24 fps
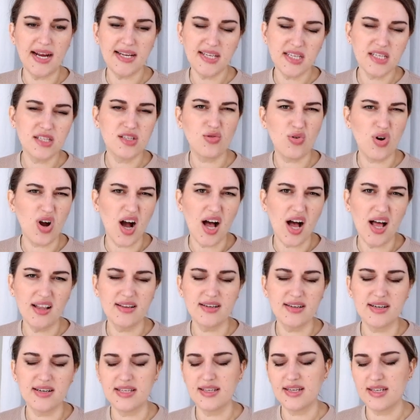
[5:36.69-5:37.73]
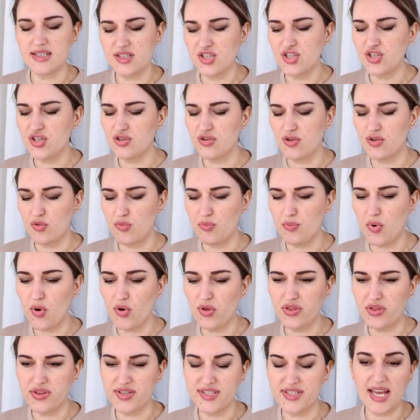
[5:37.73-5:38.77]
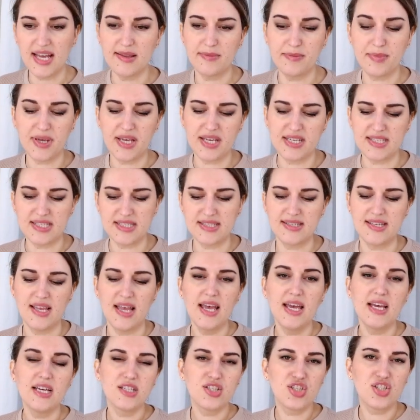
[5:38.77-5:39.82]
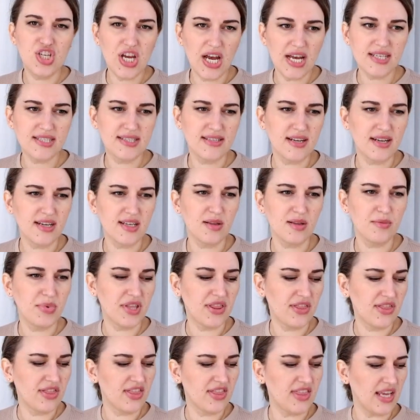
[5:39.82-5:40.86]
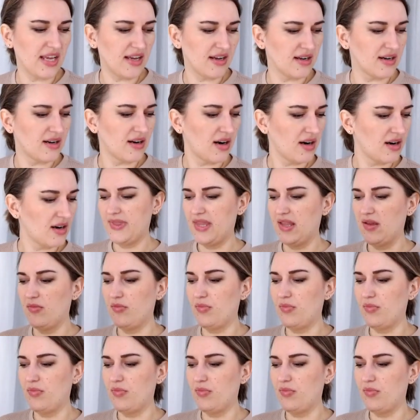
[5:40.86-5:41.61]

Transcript: I need to color and condition on both sides because it's just a little bit thicker.